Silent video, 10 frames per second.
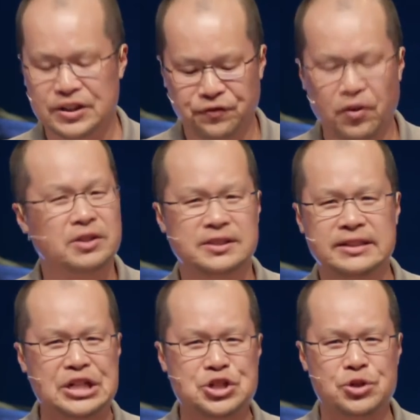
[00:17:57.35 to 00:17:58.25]
false
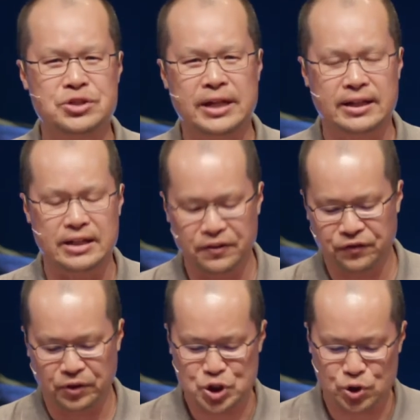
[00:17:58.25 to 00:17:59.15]
teachers that had
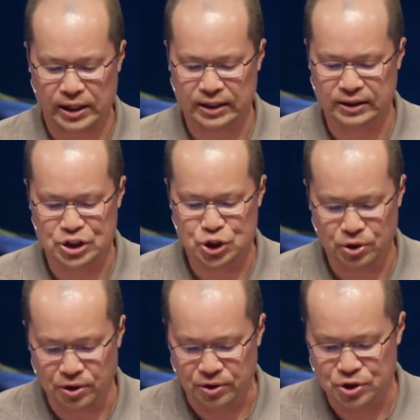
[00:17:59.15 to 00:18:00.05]
infiltrated the
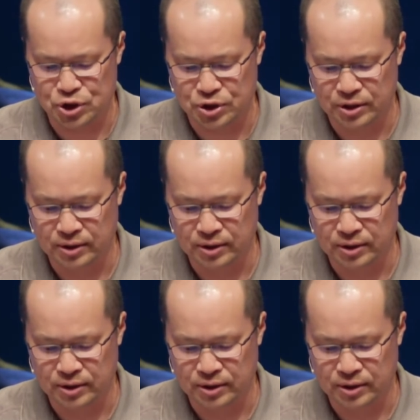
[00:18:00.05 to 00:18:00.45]
church.